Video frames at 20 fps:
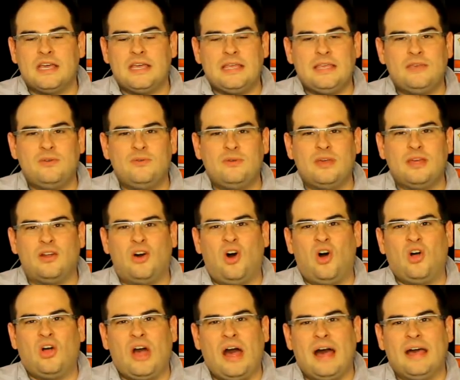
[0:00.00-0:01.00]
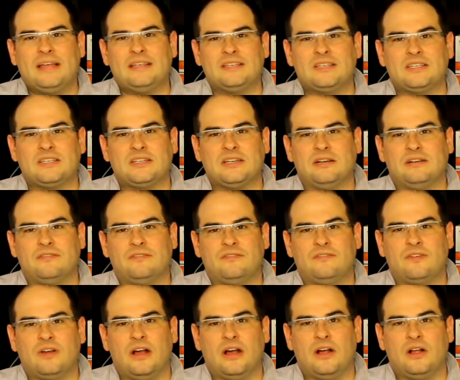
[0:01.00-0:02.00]
you can get all kinds of stuff,
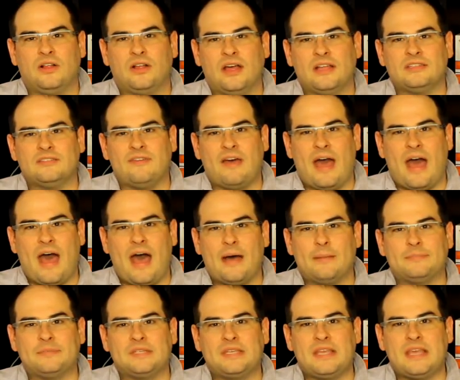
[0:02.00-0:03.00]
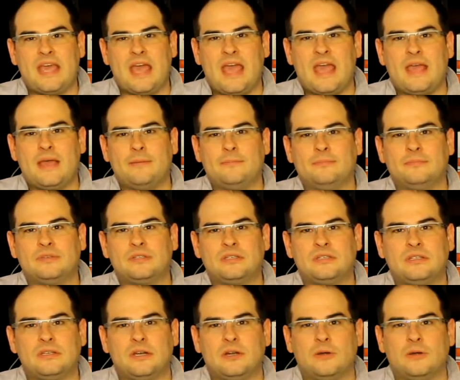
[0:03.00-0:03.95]
all kinds of apps, games,